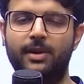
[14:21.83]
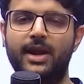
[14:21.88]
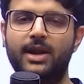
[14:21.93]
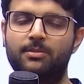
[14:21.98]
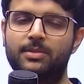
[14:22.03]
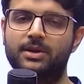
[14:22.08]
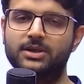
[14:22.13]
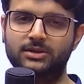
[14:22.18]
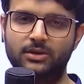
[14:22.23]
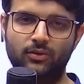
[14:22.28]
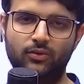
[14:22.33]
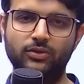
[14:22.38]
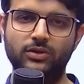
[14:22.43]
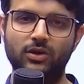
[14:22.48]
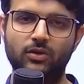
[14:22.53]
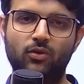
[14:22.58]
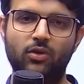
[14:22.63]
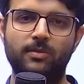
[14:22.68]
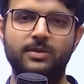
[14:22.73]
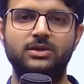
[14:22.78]
main person who
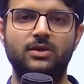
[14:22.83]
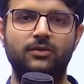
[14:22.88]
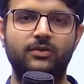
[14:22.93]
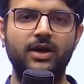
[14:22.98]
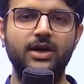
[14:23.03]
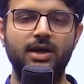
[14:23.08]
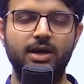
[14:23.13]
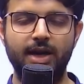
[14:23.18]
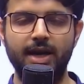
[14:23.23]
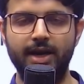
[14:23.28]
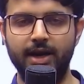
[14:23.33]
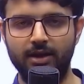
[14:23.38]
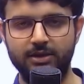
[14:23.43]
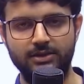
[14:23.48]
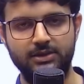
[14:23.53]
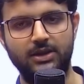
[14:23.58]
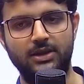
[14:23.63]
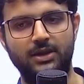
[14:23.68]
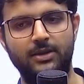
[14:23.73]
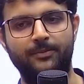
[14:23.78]
wrote the code base of
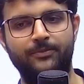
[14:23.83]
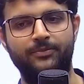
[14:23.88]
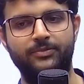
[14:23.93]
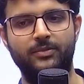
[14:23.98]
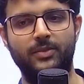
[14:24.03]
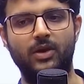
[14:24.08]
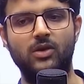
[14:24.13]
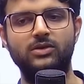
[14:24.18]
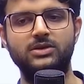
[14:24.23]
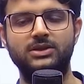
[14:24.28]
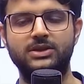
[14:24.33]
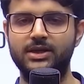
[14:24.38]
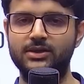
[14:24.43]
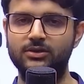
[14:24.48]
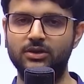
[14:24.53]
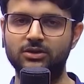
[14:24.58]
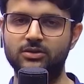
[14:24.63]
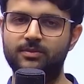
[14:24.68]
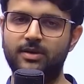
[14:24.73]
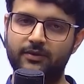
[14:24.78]
redux um, because
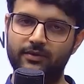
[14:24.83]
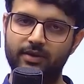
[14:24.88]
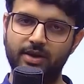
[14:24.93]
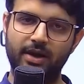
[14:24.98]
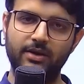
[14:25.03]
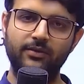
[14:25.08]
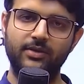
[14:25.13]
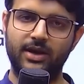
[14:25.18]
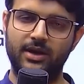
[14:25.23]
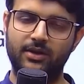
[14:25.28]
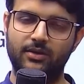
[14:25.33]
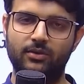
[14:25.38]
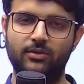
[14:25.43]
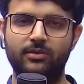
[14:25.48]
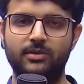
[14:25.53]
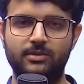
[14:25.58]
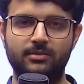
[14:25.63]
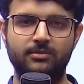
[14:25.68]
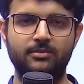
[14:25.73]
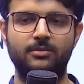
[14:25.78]
he's also part of the network and you
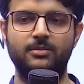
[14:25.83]
know